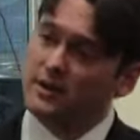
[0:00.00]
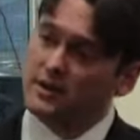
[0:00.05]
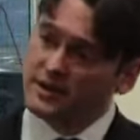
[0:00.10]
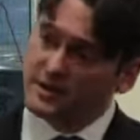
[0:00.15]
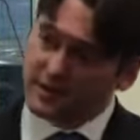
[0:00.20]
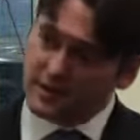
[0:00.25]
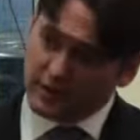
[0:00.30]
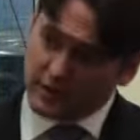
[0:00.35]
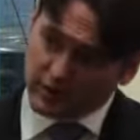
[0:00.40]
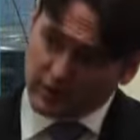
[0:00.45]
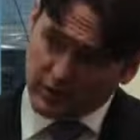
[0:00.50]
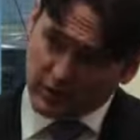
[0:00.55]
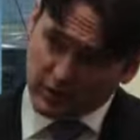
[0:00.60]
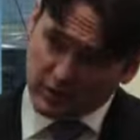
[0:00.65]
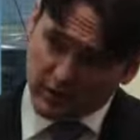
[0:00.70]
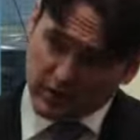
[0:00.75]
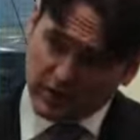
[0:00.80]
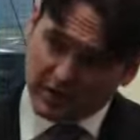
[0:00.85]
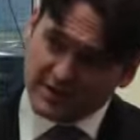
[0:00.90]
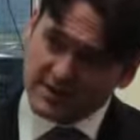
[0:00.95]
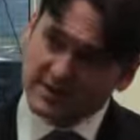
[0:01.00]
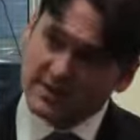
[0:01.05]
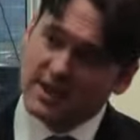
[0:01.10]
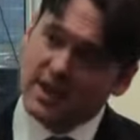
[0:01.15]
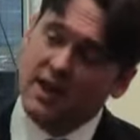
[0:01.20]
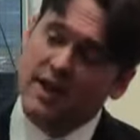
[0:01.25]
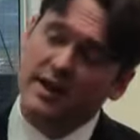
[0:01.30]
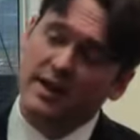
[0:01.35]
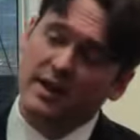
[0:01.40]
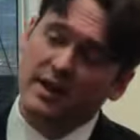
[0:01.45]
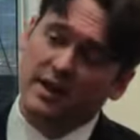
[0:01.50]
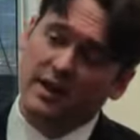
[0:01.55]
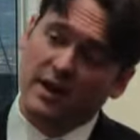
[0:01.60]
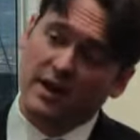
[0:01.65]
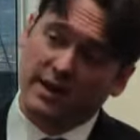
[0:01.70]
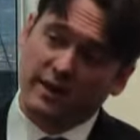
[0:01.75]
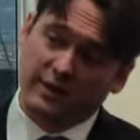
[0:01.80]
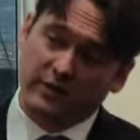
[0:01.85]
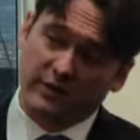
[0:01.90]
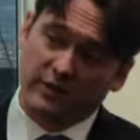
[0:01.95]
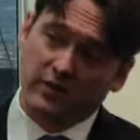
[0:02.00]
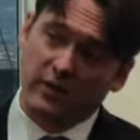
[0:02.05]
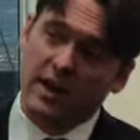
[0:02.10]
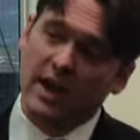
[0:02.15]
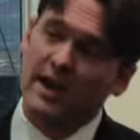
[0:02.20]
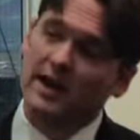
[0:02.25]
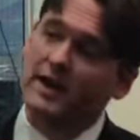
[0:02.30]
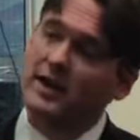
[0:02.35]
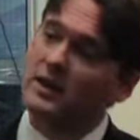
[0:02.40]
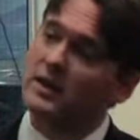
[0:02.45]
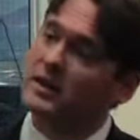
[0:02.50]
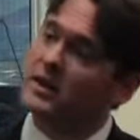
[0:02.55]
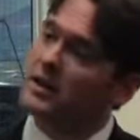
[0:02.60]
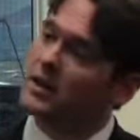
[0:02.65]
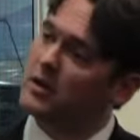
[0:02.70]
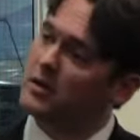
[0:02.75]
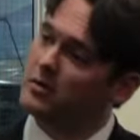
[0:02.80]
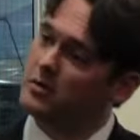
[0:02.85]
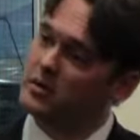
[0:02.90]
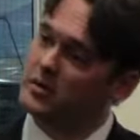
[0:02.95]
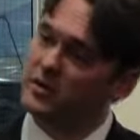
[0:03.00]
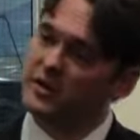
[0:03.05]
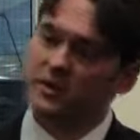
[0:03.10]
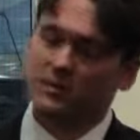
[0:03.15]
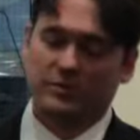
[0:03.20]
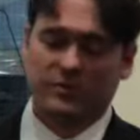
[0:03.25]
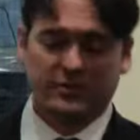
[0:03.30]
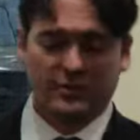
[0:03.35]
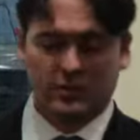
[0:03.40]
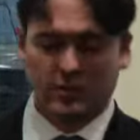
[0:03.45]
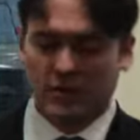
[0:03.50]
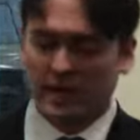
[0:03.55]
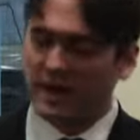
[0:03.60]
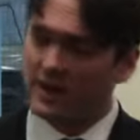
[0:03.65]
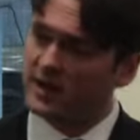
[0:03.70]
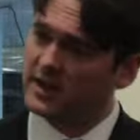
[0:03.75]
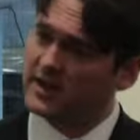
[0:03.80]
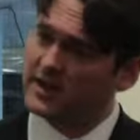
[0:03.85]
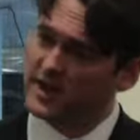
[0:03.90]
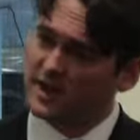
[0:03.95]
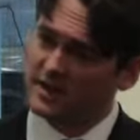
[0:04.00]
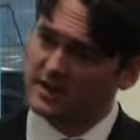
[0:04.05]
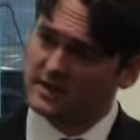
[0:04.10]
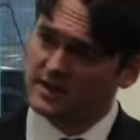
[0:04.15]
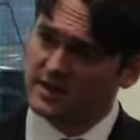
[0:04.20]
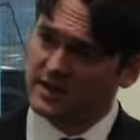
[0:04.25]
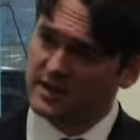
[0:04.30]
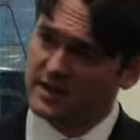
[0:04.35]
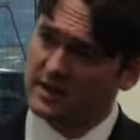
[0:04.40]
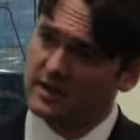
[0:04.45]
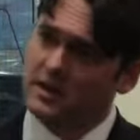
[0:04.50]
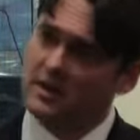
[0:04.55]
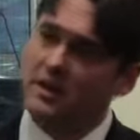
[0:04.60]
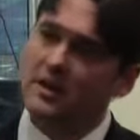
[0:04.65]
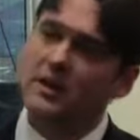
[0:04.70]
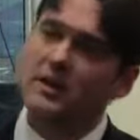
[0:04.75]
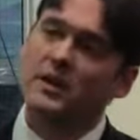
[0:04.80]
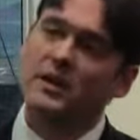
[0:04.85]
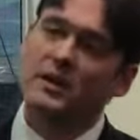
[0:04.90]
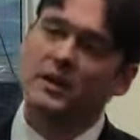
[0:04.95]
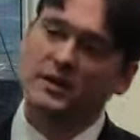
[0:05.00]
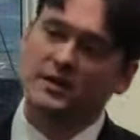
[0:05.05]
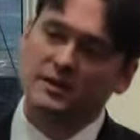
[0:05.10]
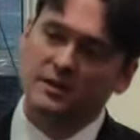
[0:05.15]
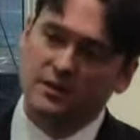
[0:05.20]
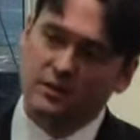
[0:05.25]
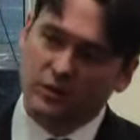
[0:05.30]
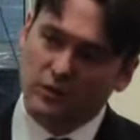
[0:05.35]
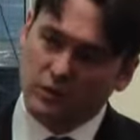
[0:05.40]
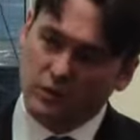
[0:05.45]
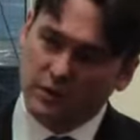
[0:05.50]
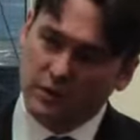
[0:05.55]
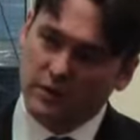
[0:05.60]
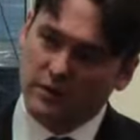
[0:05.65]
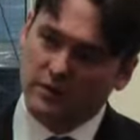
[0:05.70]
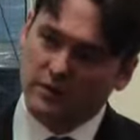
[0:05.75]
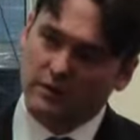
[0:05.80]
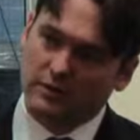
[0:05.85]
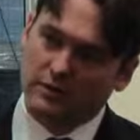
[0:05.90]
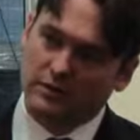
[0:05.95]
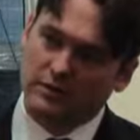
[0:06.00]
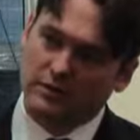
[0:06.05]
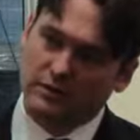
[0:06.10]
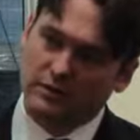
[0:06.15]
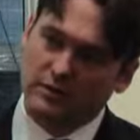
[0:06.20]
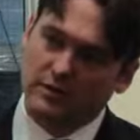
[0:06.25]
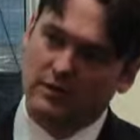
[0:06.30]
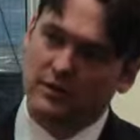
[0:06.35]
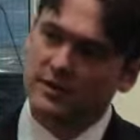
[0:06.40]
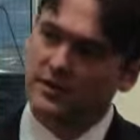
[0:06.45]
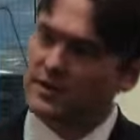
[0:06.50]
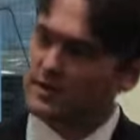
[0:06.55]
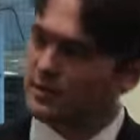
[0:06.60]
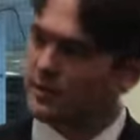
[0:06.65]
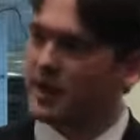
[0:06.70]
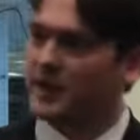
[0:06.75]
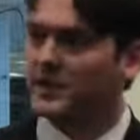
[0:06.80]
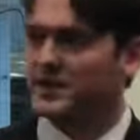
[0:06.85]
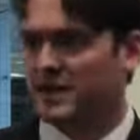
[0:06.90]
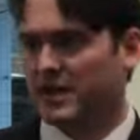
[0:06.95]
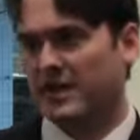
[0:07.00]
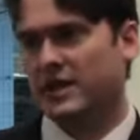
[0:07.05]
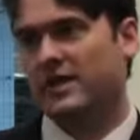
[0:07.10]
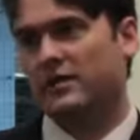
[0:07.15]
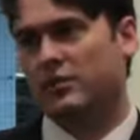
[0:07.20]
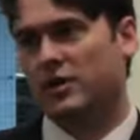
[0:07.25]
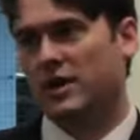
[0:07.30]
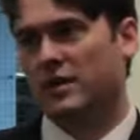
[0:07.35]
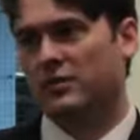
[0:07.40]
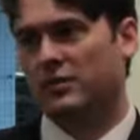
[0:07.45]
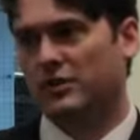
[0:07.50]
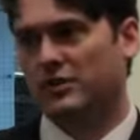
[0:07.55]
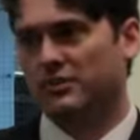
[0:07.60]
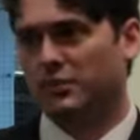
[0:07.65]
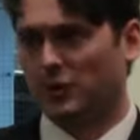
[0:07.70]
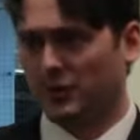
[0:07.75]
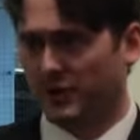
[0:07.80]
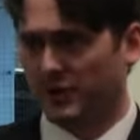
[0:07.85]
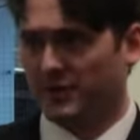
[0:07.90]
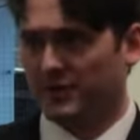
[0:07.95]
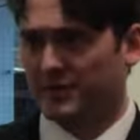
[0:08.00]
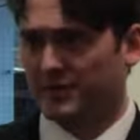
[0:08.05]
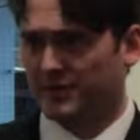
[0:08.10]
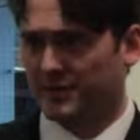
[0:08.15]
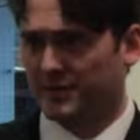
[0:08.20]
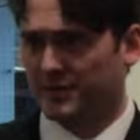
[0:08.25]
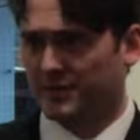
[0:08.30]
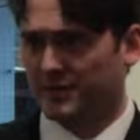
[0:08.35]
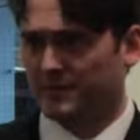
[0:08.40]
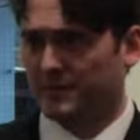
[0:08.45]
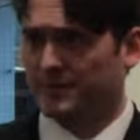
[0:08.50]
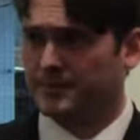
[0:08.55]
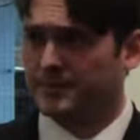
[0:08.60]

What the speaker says: So assigning and tracking the ownership for any data set is critical to maintaining proper permissions.